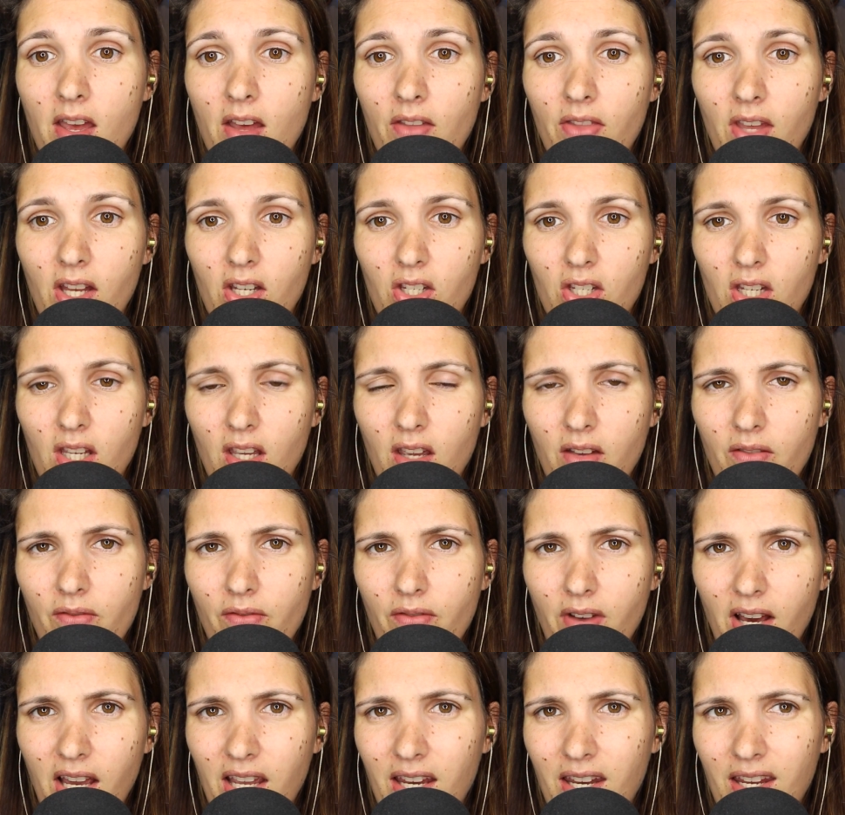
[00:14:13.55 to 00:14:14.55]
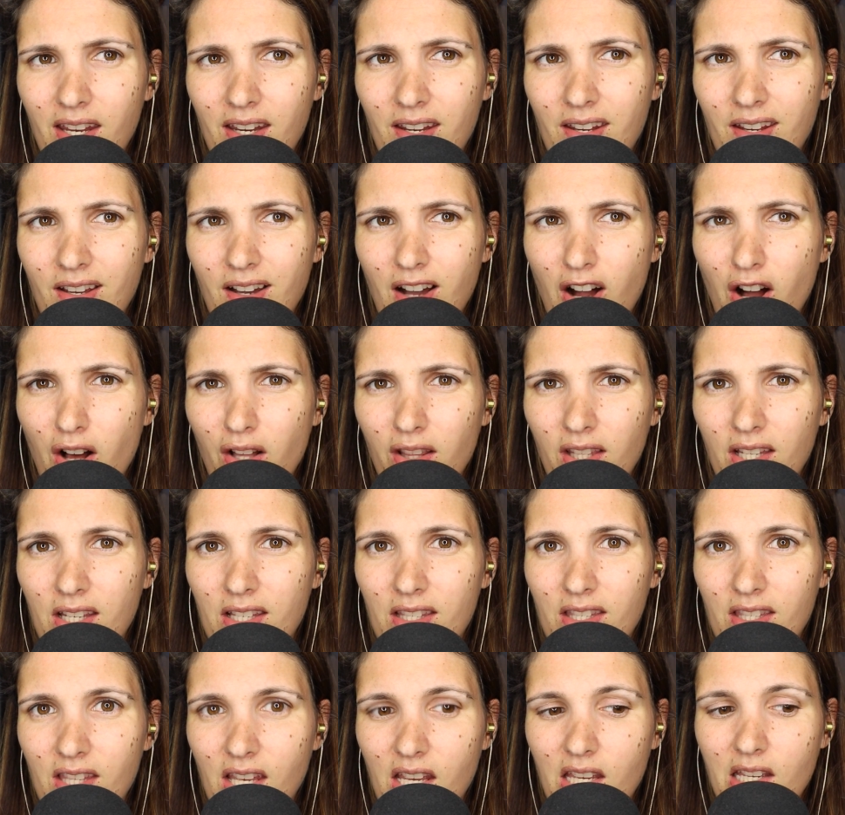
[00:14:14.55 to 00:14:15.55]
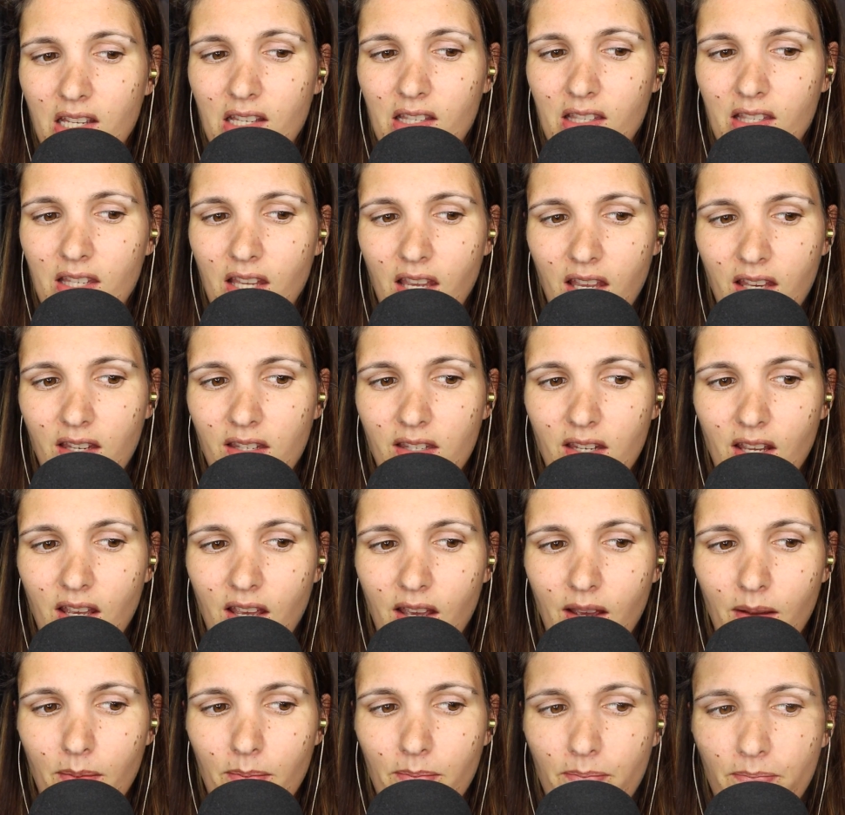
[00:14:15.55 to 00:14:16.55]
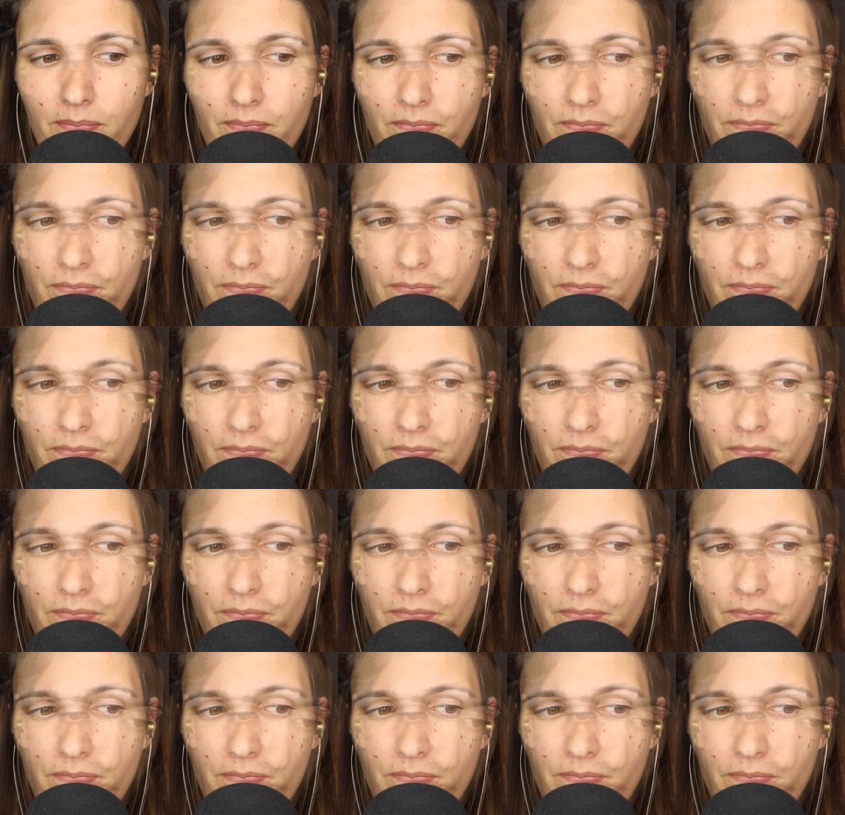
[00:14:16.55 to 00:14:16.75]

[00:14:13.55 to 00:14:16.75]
that she confided all these things into him.